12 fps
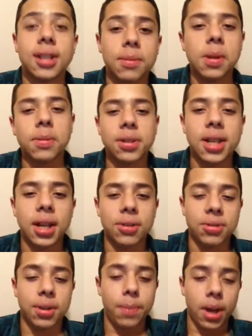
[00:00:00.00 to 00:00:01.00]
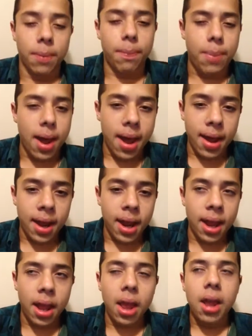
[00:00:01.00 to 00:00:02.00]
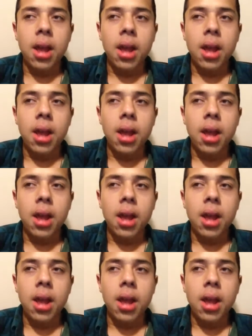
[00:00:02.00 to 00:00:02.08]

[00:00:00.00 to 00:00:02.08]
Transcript: Some people said there's the Big Bang.